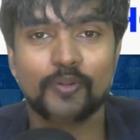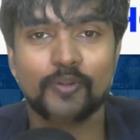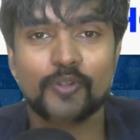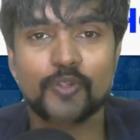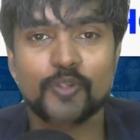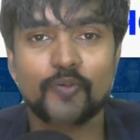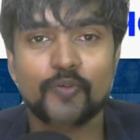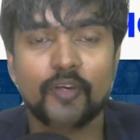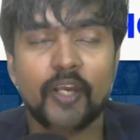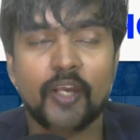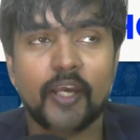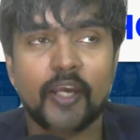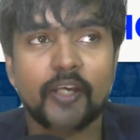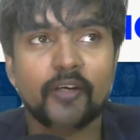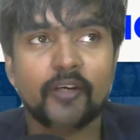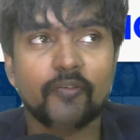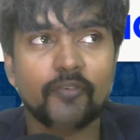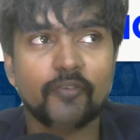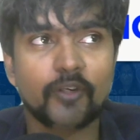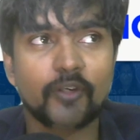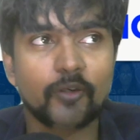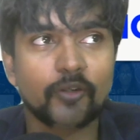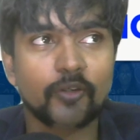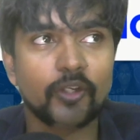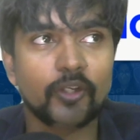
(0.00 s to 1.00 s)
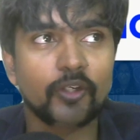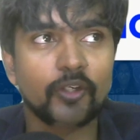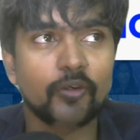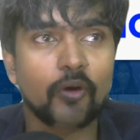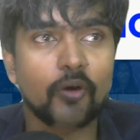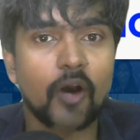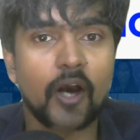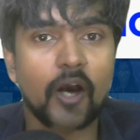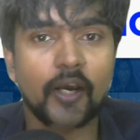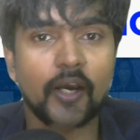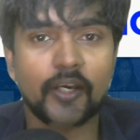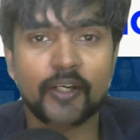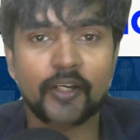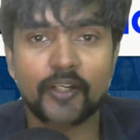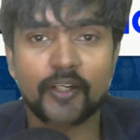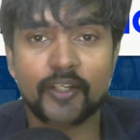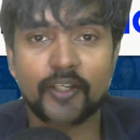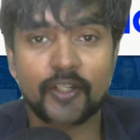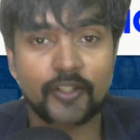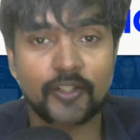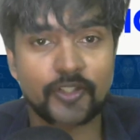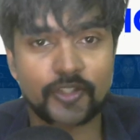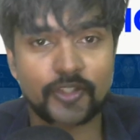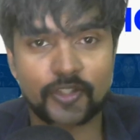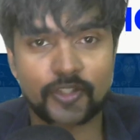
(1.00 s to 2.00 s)
So we like we're looking to hire a
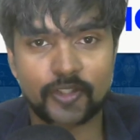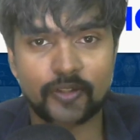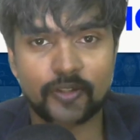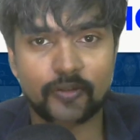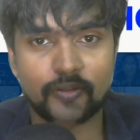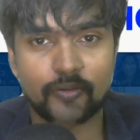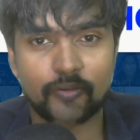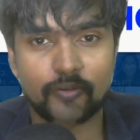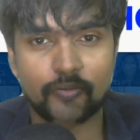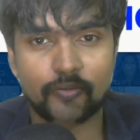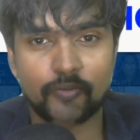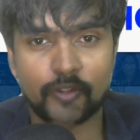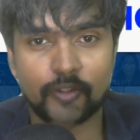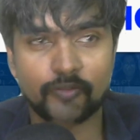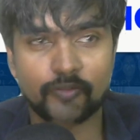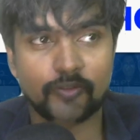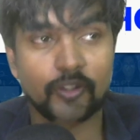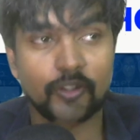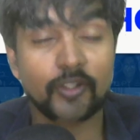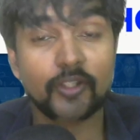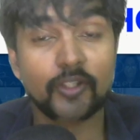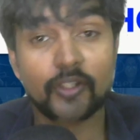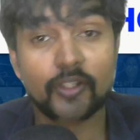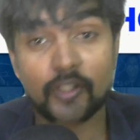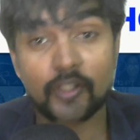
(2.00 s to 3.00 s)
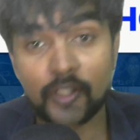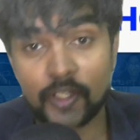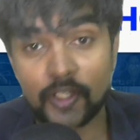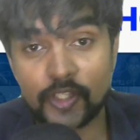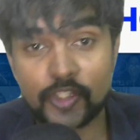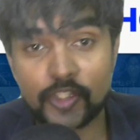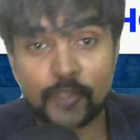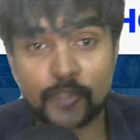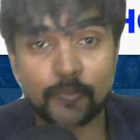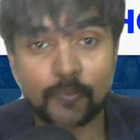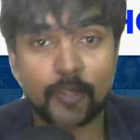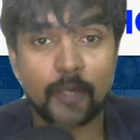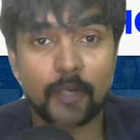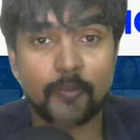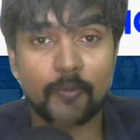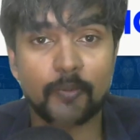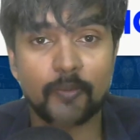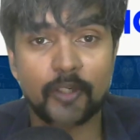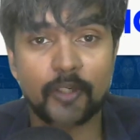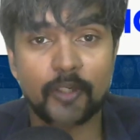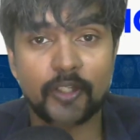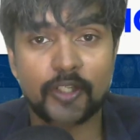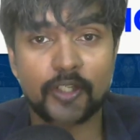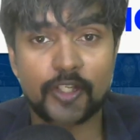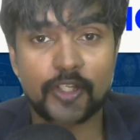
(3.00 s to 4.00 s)
youngster with leadership
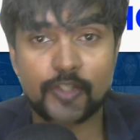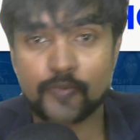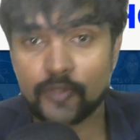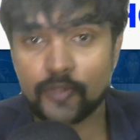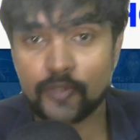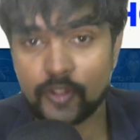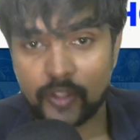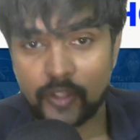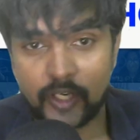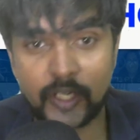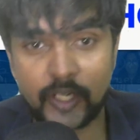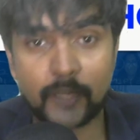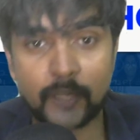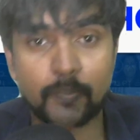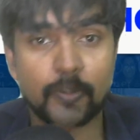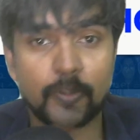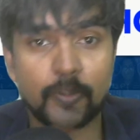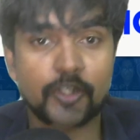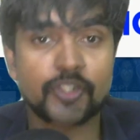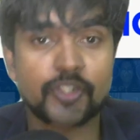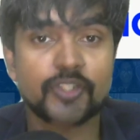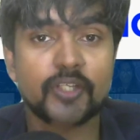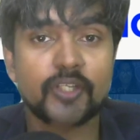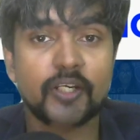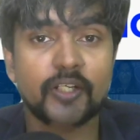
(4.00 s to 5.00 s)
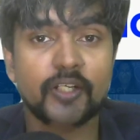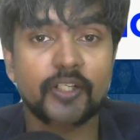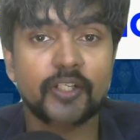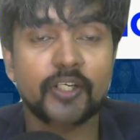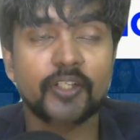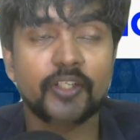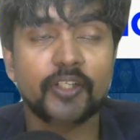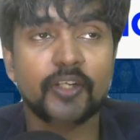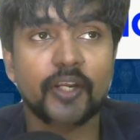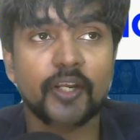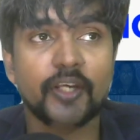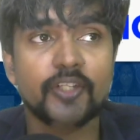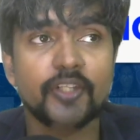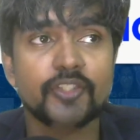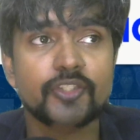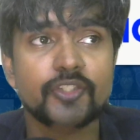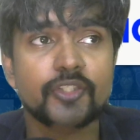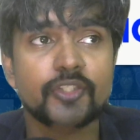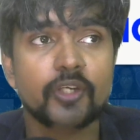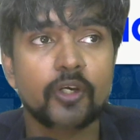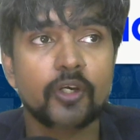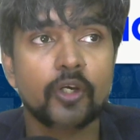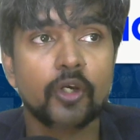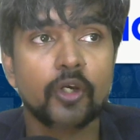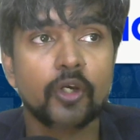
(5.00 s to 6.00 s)
capabilities with the right personality
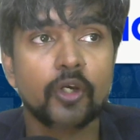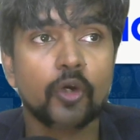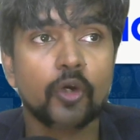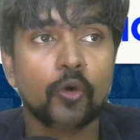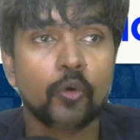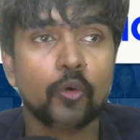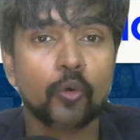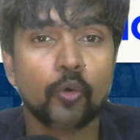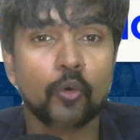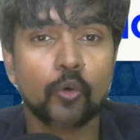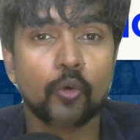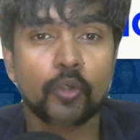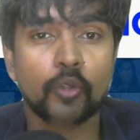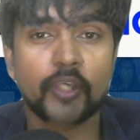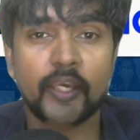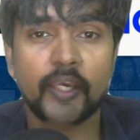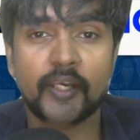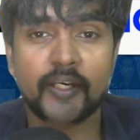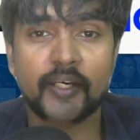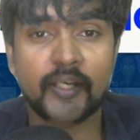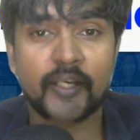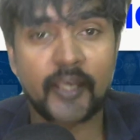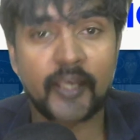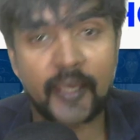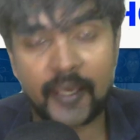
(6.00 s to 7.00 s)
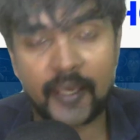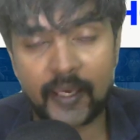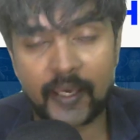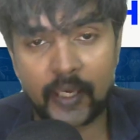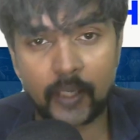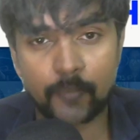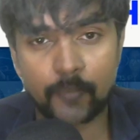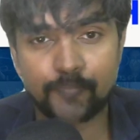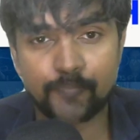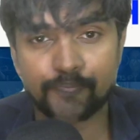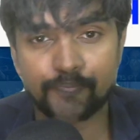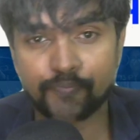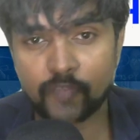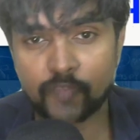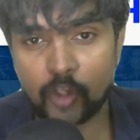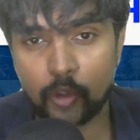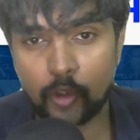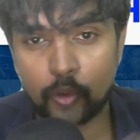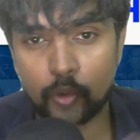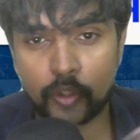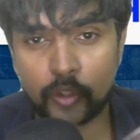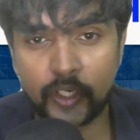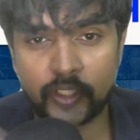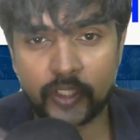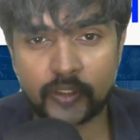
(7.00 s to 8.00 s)
traits who can a
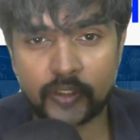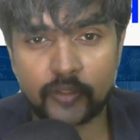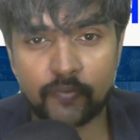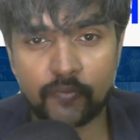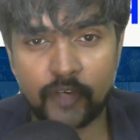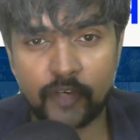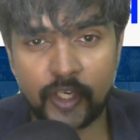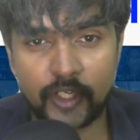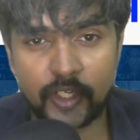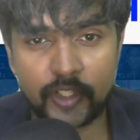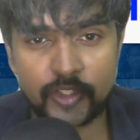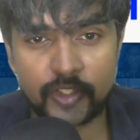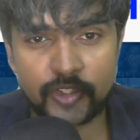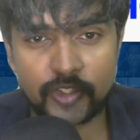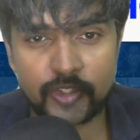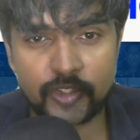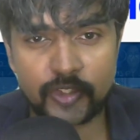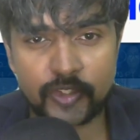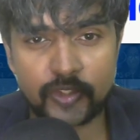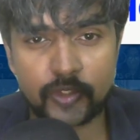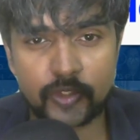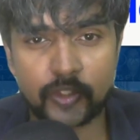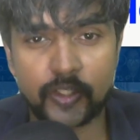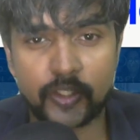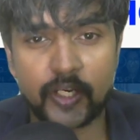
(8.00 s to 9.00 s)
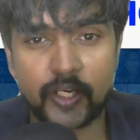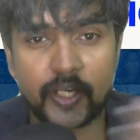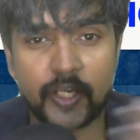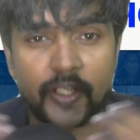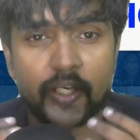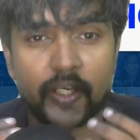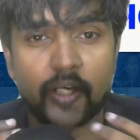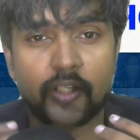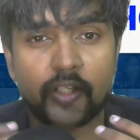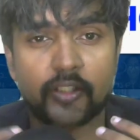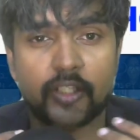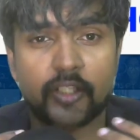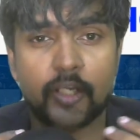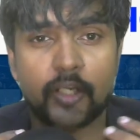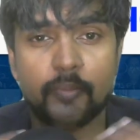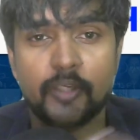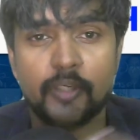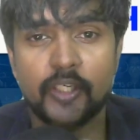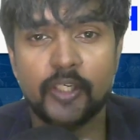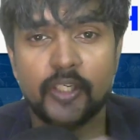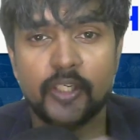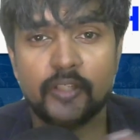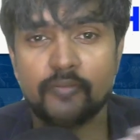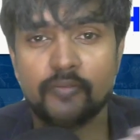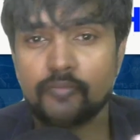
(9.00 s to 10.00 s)
look at the various data
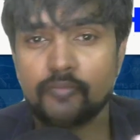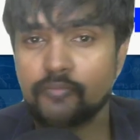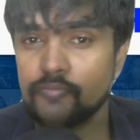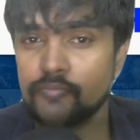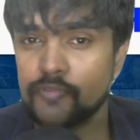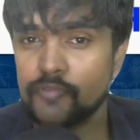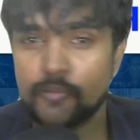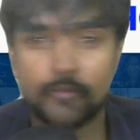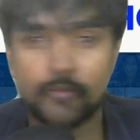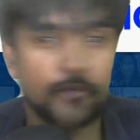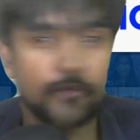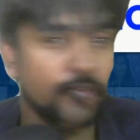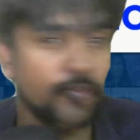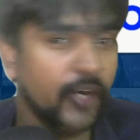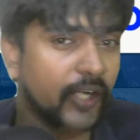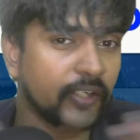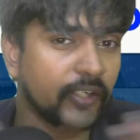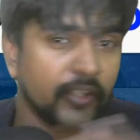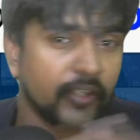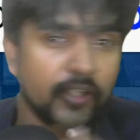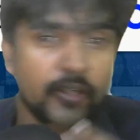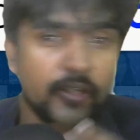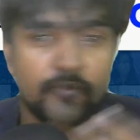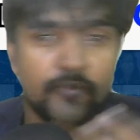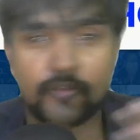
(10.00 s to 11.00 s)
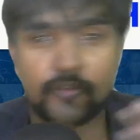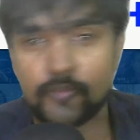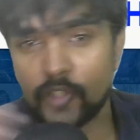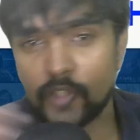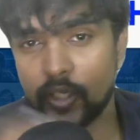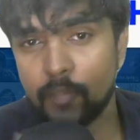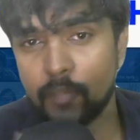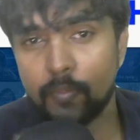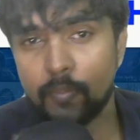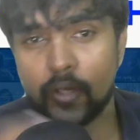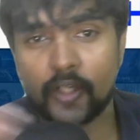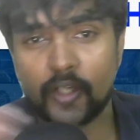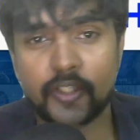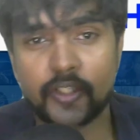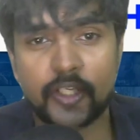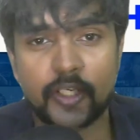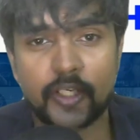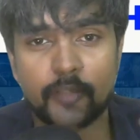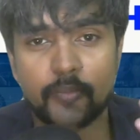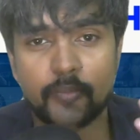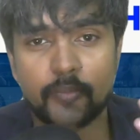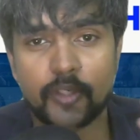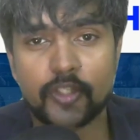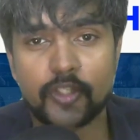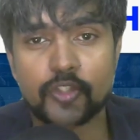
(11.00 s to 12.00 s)
coming in from the factory from the mr
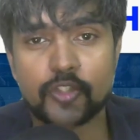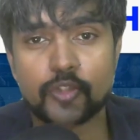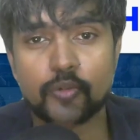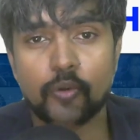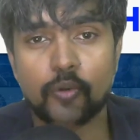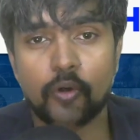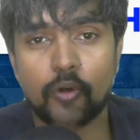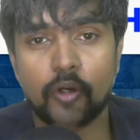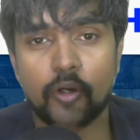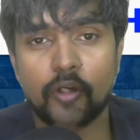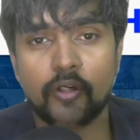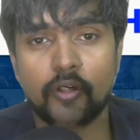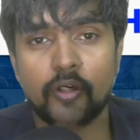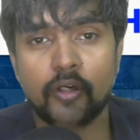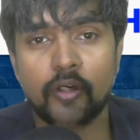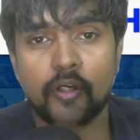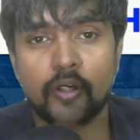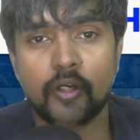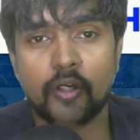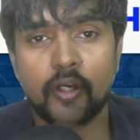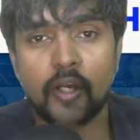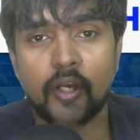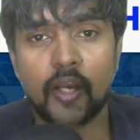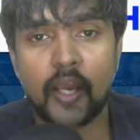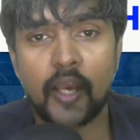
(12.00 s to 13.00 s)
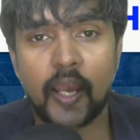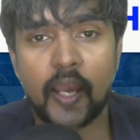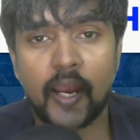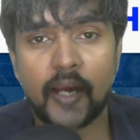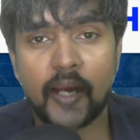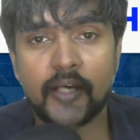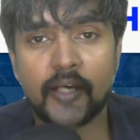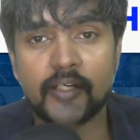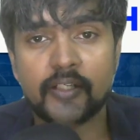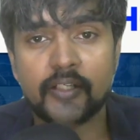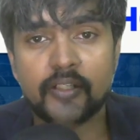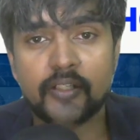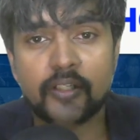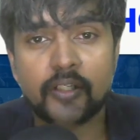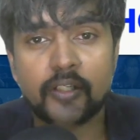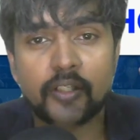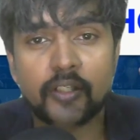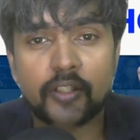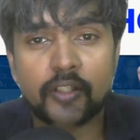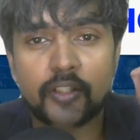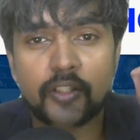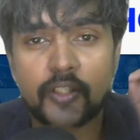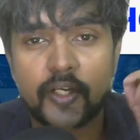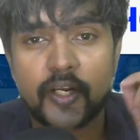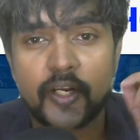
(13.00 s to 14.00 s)
team and so on and
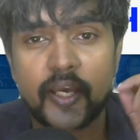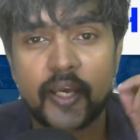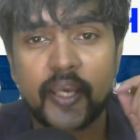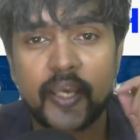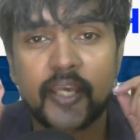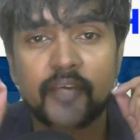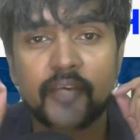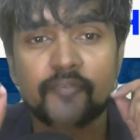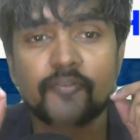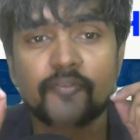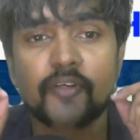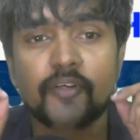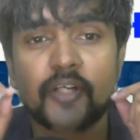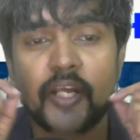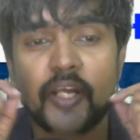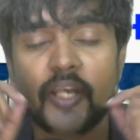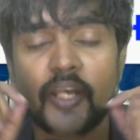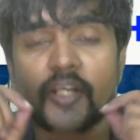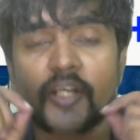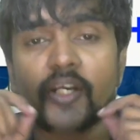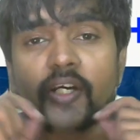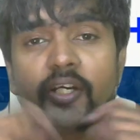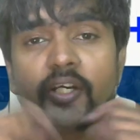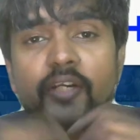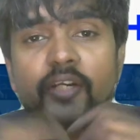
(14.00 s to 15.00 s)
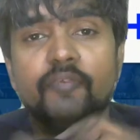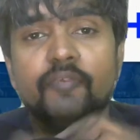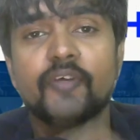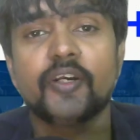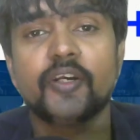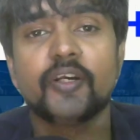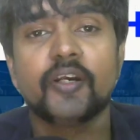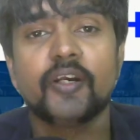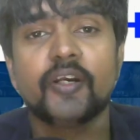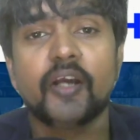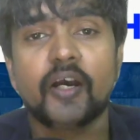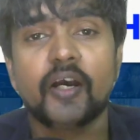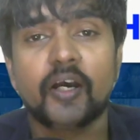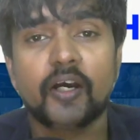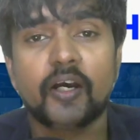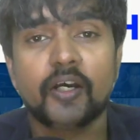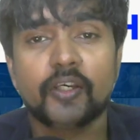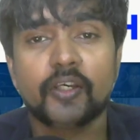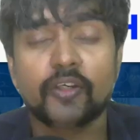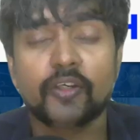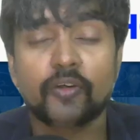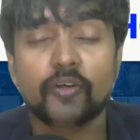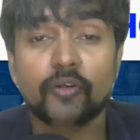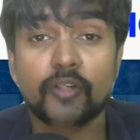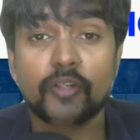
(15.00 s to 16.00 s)
drive data driven uh,
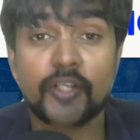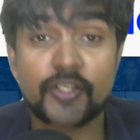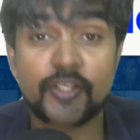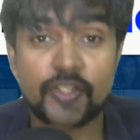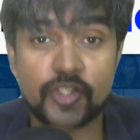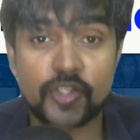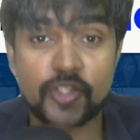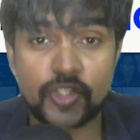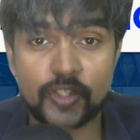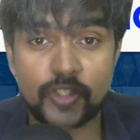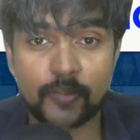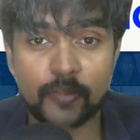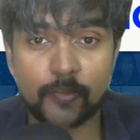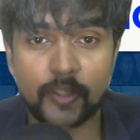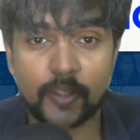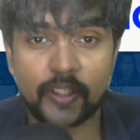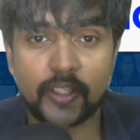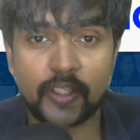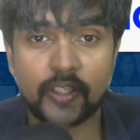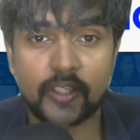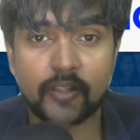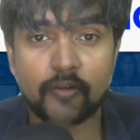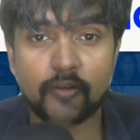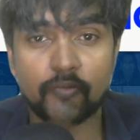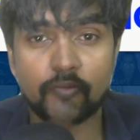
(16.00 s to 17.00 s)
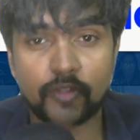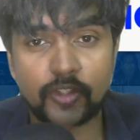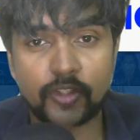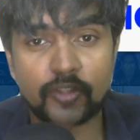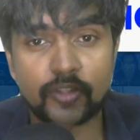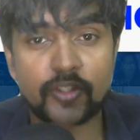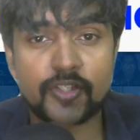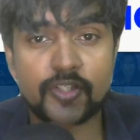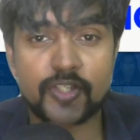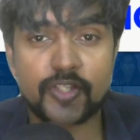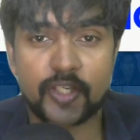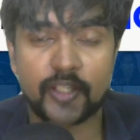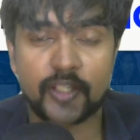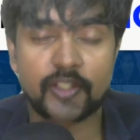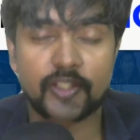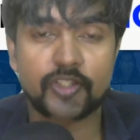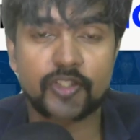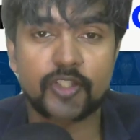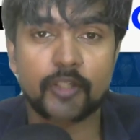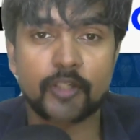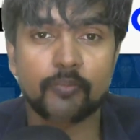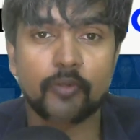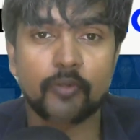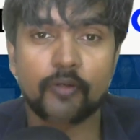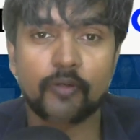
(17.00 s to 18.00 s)
you know decision making within the sales
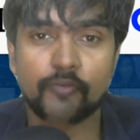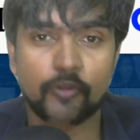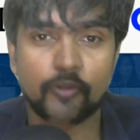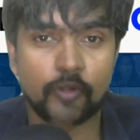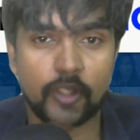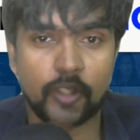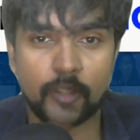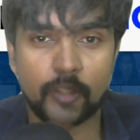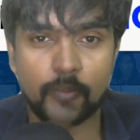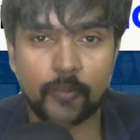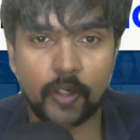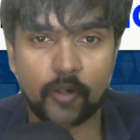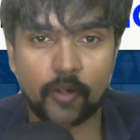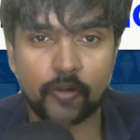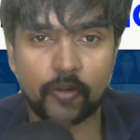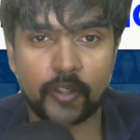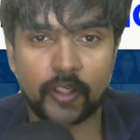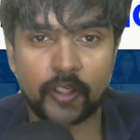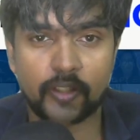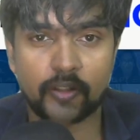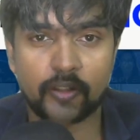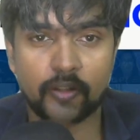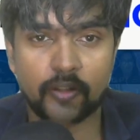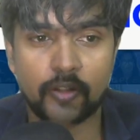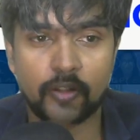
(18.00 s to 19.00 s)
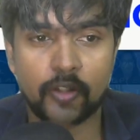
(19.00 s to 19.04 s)
team of unique biotech